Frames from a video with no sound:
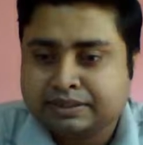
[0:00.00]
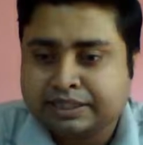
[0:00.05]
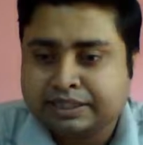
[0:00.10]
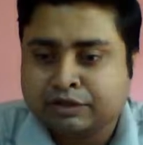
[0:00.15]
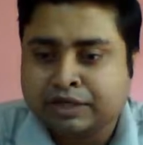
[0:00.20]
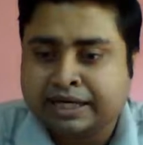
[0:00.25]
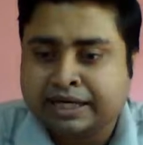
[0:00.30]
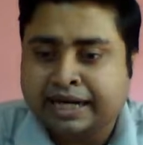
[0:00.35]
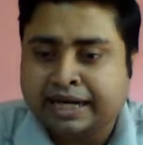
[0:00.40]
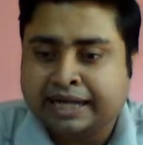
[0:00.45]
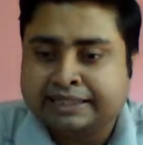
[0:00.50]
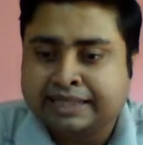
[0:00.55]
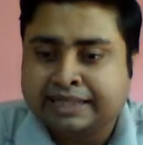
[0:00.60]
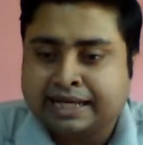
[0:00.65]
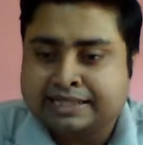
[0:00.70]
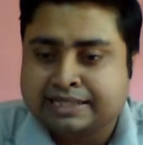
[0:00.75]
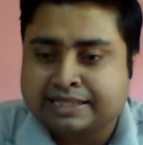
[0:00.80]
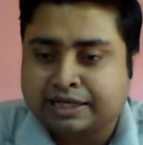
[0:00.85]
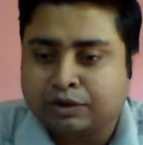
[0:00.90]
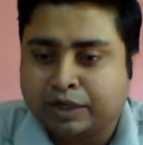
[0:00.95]
You can write the
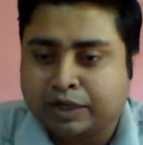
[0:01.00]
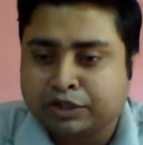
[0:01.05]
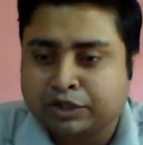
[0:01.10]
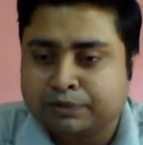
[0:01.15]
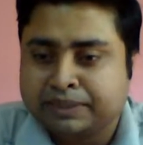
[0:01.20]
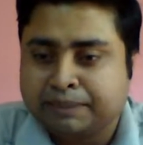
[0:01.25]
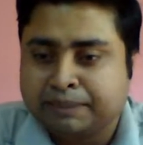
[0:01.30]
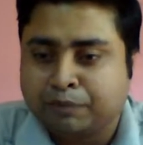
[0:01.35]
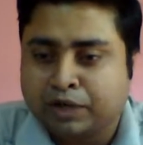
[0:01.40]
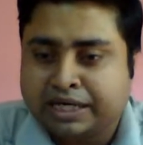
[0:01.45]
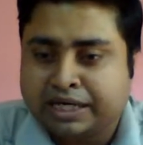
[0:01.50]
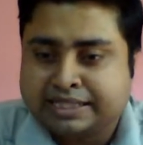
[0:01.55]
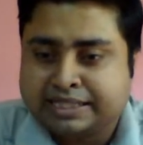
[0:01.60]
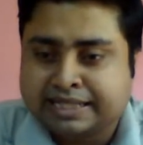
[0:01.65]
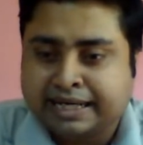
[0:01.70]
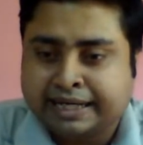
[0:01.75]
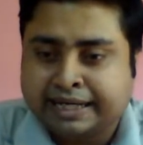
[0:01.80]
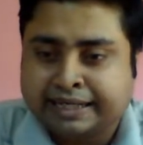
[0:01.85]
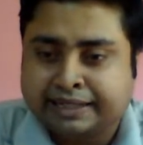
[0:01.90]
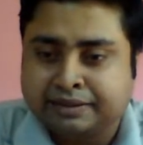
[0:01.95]
answer. What will be the polarizing
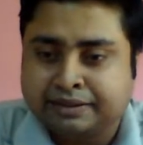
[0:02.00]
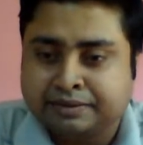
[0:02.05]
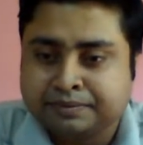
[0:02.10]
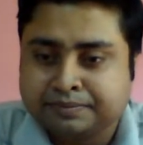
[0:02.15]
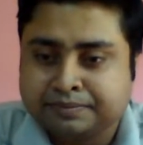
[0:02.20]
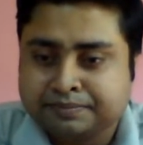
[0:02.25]
angle?